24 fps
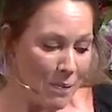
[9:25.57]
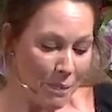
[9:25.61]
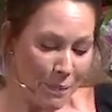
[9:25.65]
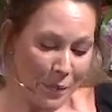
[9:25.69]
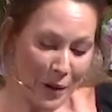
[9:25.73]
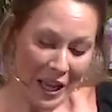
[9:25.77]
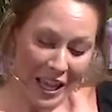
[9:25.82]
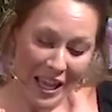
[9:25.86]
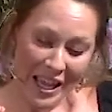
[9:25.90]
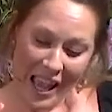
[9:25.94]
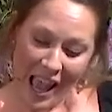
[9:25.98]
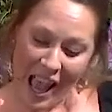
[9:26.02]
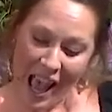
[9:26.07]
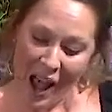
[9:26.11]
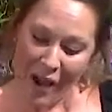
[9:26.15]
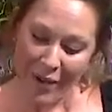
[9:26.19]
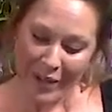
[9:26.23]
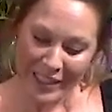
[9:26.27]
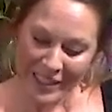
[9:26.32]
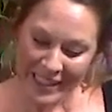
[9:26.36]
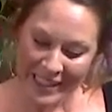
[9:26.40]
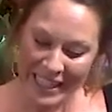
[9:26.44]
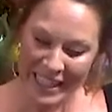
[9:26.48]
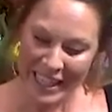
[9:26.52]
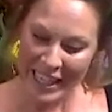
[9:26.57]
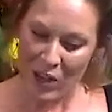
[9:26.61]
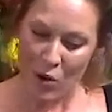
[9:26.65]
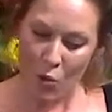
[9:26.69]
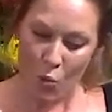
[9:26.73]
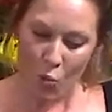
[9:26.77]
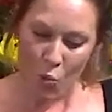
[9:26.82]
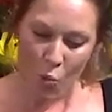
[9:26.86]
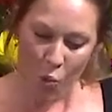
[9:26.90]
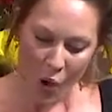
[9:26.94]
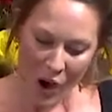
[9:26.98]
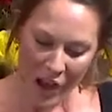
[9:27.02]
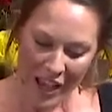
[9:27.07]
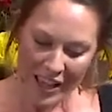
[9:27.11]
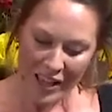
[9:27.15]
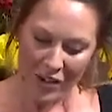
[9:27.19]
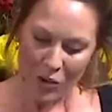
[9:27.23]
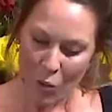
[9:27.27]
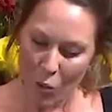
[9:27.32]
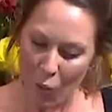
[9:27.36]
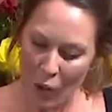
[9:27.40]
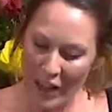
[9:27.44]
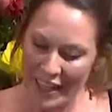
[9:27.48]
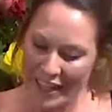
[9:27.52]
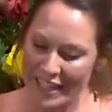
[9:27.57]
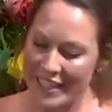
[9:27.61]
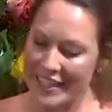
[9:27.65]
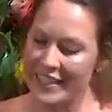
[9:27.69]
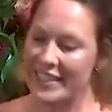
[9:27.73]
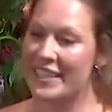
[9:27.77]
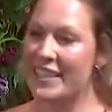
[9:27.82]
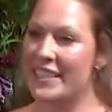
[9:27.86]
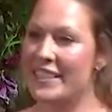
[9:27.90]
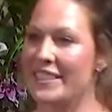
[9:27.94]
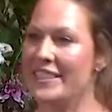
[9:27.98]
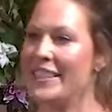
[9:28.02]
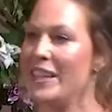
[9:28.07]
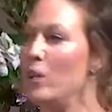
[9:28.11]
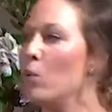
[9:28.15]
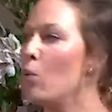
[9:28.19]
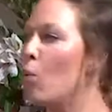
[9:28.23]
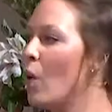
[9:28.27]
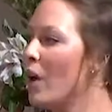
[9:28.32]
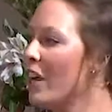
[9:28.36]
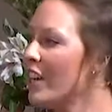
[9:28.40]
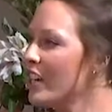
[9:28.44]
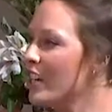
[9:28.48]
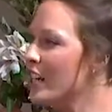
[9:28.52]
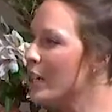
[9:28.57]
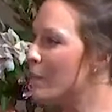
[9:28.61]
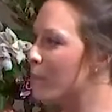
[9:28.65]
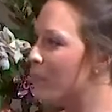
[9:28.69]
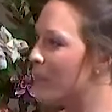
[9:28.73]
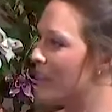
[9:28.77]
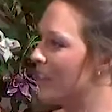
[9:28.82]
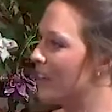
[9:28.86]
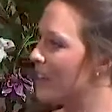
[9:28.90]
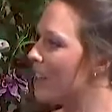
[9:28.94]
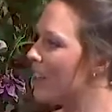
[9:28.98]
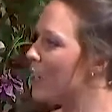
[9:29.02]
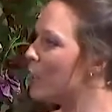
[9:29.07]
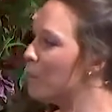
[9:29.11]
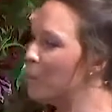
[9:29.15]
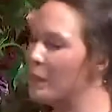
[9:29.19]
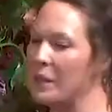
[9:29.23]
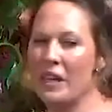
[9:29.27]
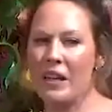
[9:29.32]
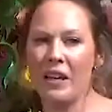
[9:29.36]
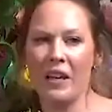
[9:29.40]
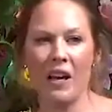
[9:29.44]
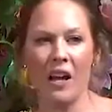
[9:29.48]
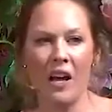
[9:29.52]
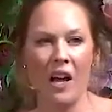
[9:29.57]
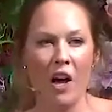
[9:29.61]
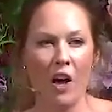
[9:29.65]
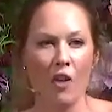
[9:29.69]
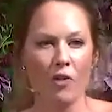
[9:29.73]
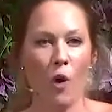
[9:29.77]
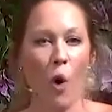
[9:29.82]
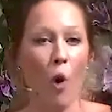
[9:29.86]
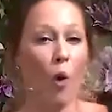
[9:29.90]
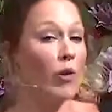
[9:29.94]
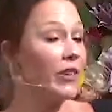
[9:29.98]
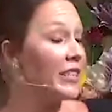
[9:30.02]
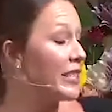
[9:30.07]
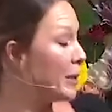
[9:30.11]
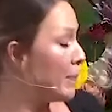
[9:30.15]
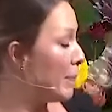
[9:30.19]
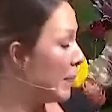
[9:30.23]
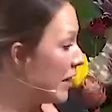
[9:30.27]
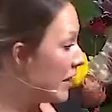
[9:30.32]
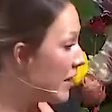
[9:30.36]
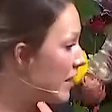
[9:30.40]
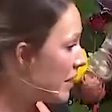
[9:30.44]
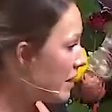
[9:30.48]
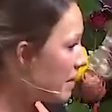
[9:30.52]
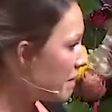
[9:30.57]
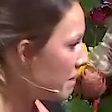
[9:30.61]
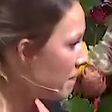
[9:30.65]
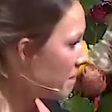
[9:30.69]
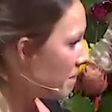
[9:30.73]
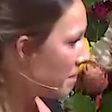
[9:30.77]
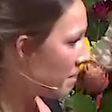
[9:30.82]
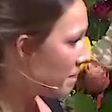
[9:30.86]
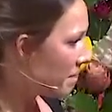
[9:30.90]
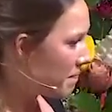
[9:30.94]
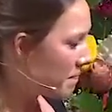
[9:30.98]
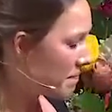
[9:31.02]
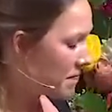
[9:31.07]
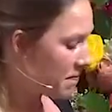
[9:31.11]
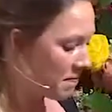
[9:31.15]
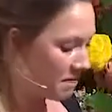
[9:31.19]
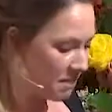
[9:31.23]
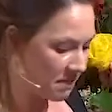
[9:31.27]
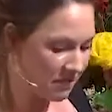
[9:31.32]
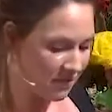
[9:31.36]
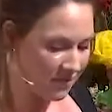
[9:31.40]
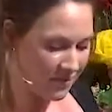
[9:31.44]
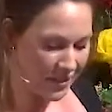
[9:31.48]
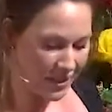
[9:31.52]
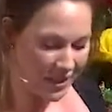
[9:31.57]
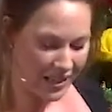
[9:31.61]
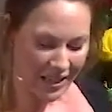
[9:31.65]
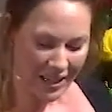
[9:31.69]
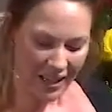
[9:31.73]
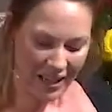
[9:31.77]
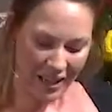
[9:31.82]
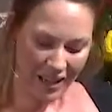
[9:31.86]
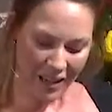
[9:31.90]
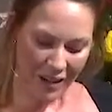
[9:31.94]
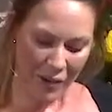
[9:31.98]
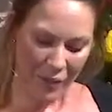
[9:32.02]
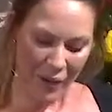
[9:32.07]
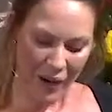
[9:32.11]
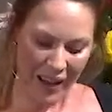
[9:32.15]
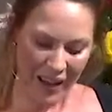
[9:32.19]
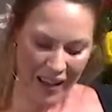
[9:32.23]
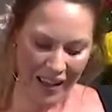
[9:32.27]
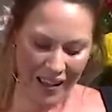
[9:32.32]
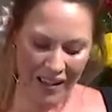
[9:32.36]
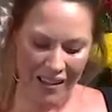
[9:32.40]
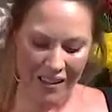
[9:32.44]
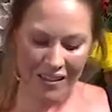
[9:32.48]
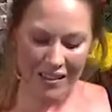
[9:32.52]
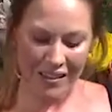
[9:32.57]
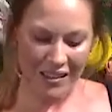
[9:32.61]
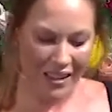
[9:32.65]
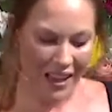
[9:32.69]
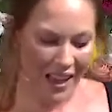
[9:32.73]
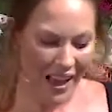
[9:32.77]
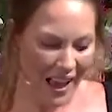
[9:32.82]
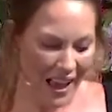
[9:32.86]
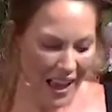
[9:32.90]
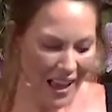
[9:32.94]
but I was thinking, what, what is this seed? What could it be? Could it be the Holy Spirit? Well,